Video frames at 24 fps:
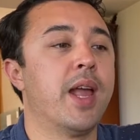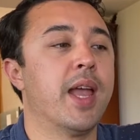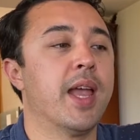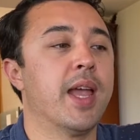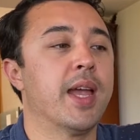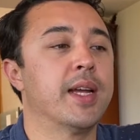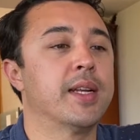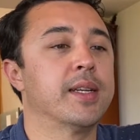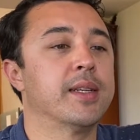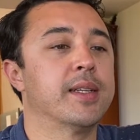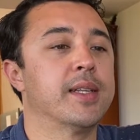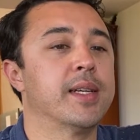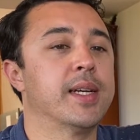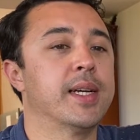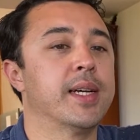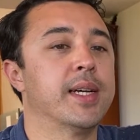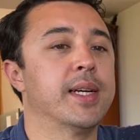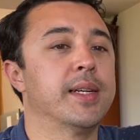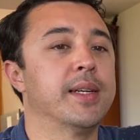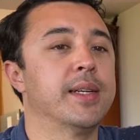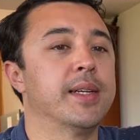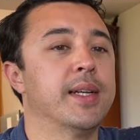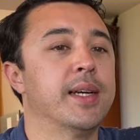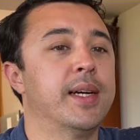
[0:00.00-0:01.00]
And
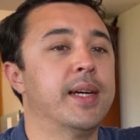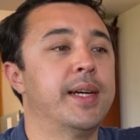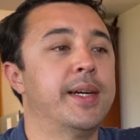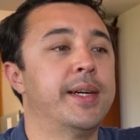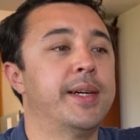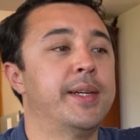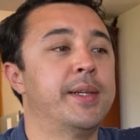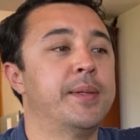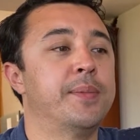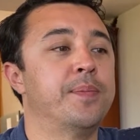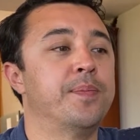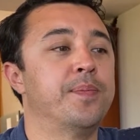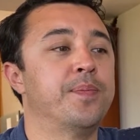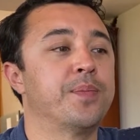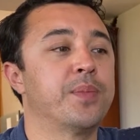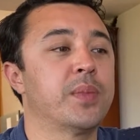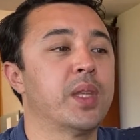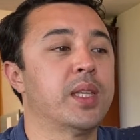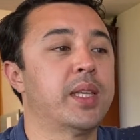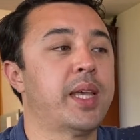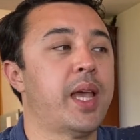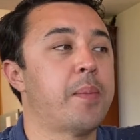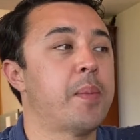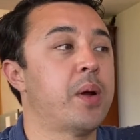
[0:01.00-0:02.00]
then
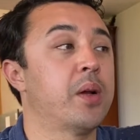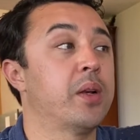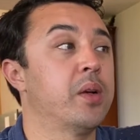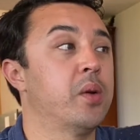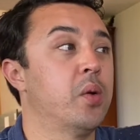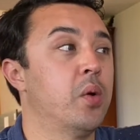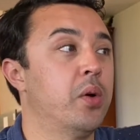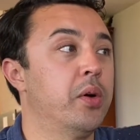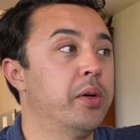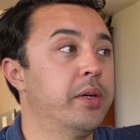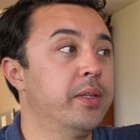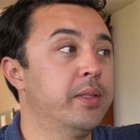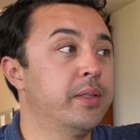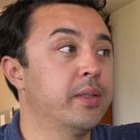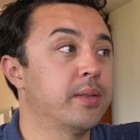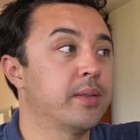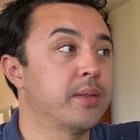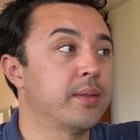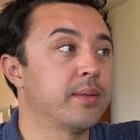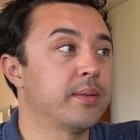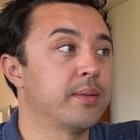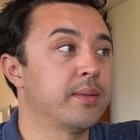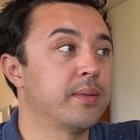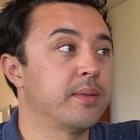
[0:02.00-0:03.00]
came out in
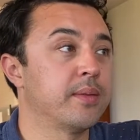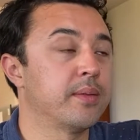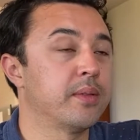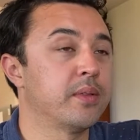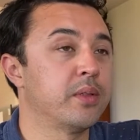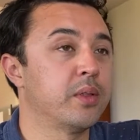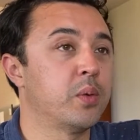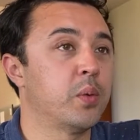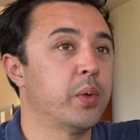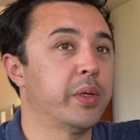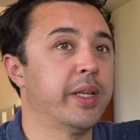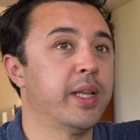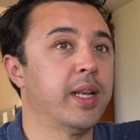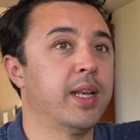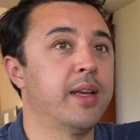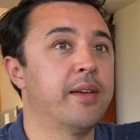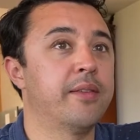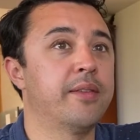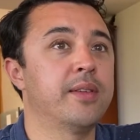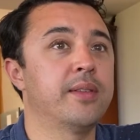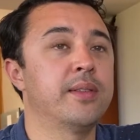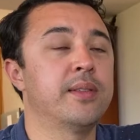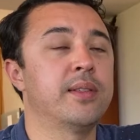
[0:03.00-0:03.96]
August 2011.